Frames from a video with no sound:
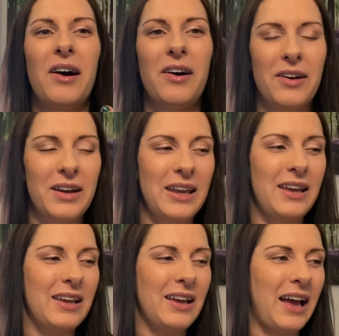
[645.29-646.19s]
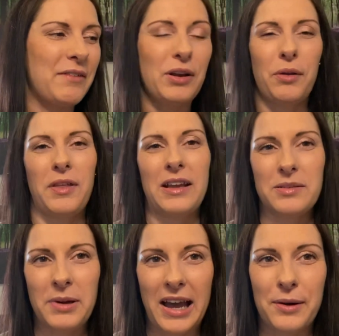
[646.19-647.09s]
I have a lot of things
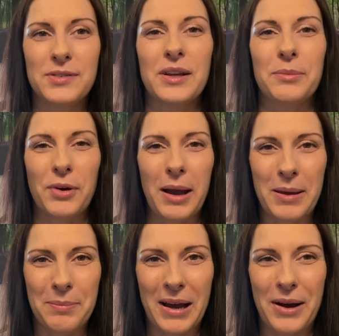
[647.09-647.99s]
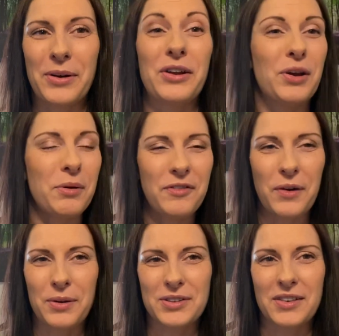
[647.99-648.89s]
in my house that I'm not happy about, and I know I
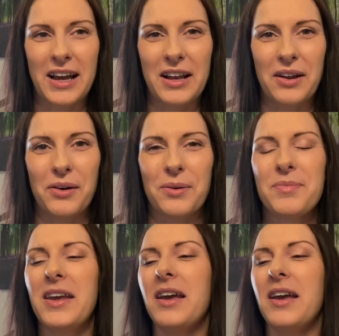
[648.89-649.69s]
focus on that a lot.